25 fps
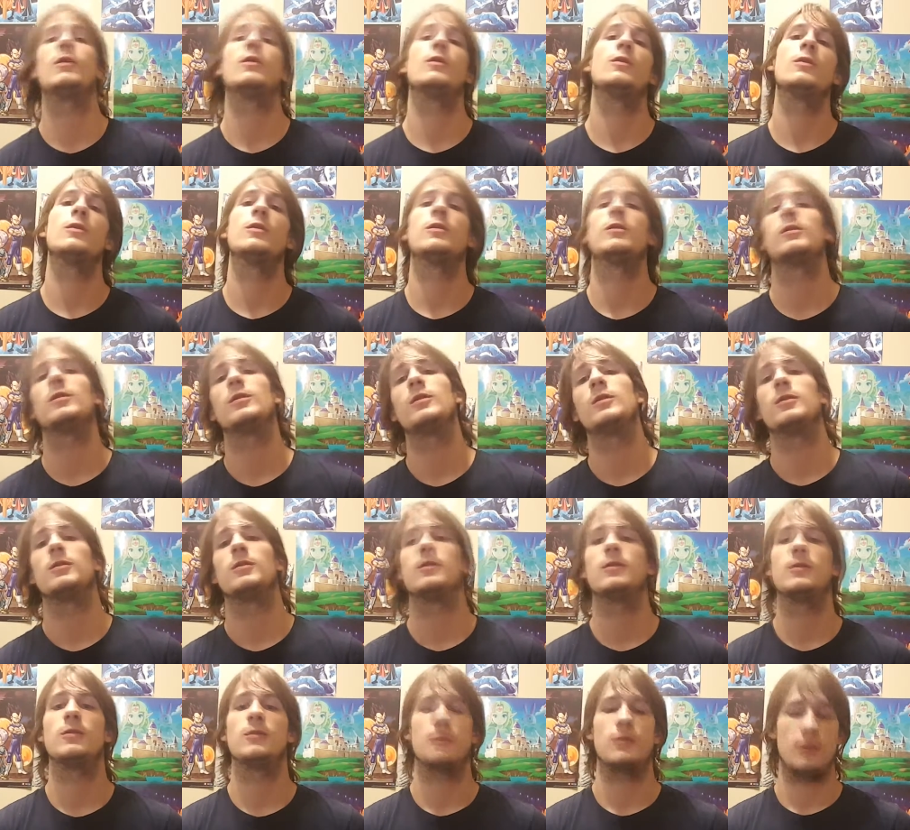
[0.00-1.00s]

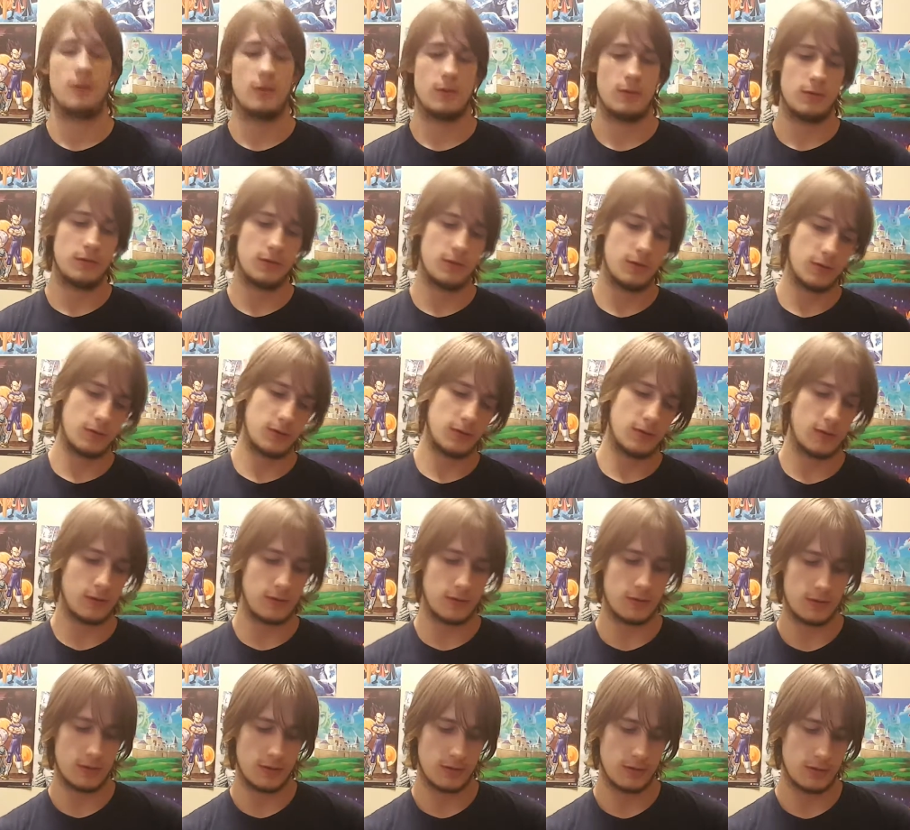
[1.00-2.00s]

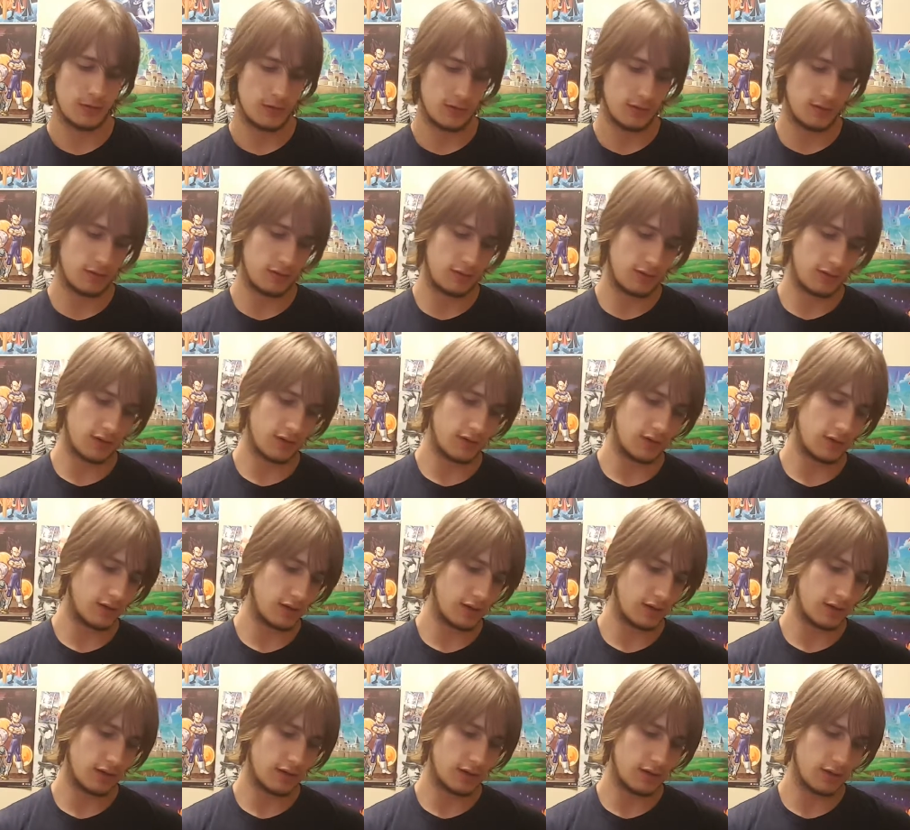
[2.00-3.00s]

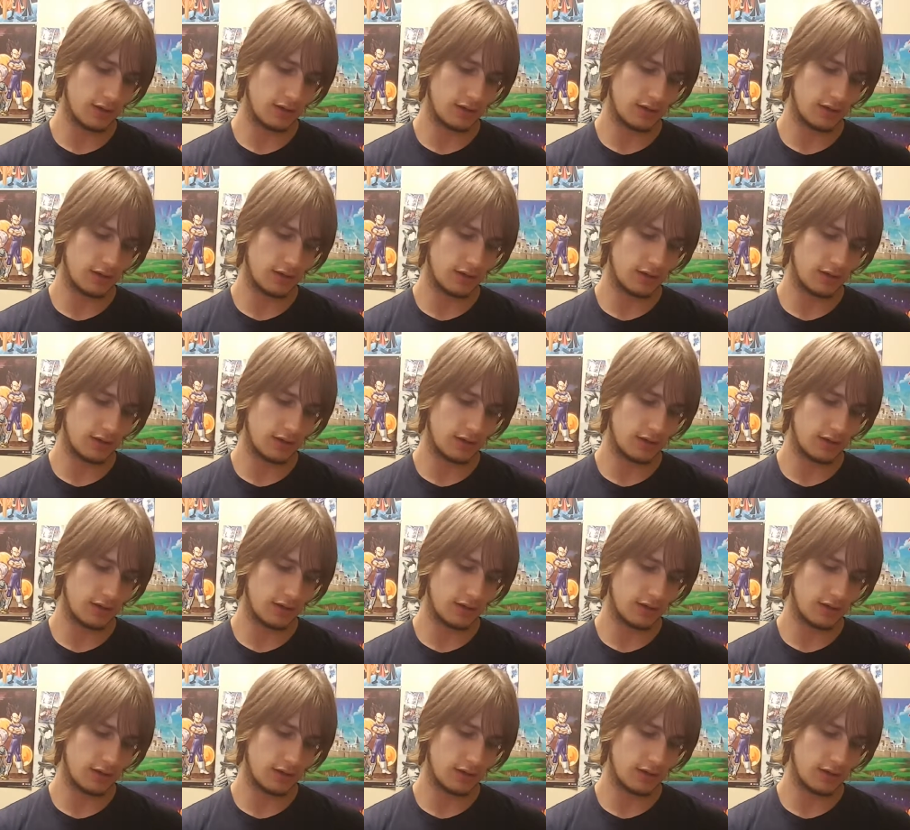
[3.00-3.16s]
(no one is talking)